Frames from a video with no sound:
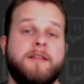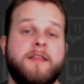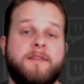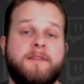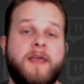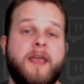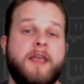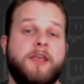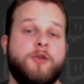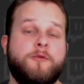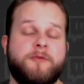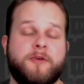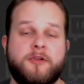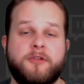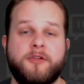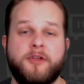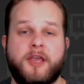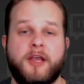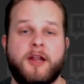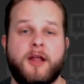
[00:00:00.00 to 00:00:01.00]
to thank you for
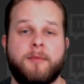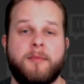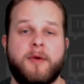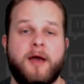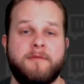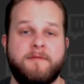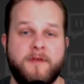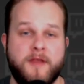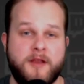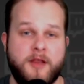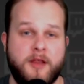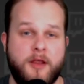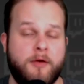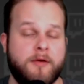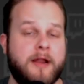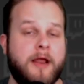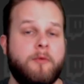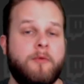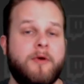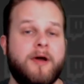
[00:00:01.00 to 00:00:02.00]
clicking on my
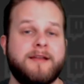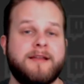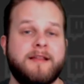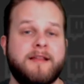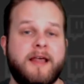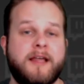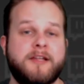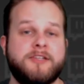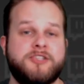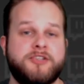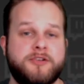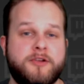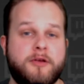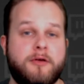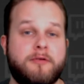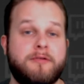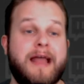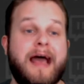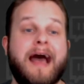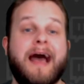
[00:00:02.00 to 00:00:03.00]
video, and I wanted to let you
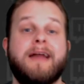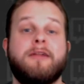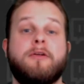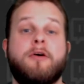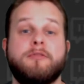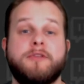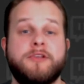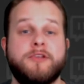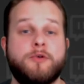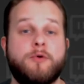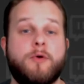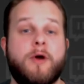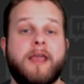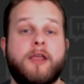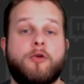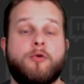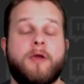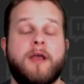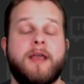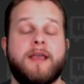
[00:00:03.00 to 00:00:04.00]
know not only do
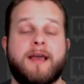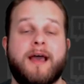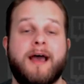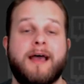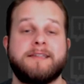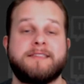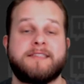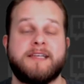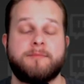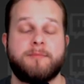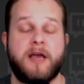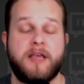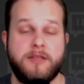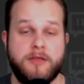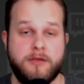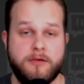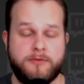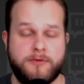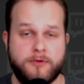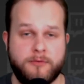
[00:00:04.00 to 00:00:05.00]
I create content in my
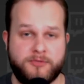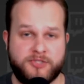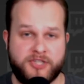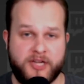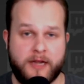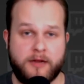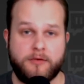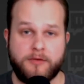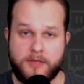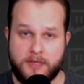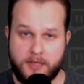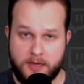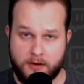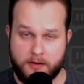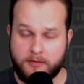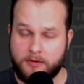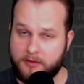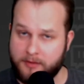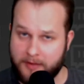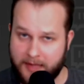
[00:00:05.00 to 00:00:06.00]
YouTube channel
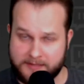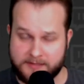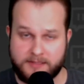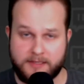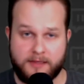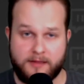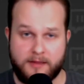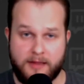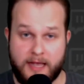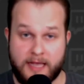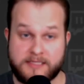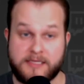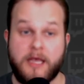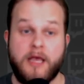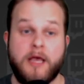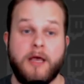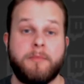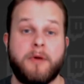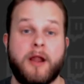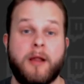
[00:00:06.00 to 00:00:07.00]
here, Class in a Glass,
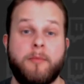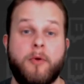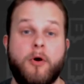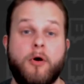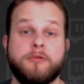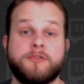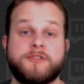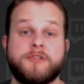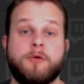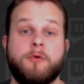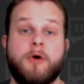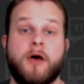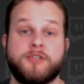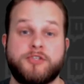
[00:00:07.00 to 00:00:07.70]
but I'm also on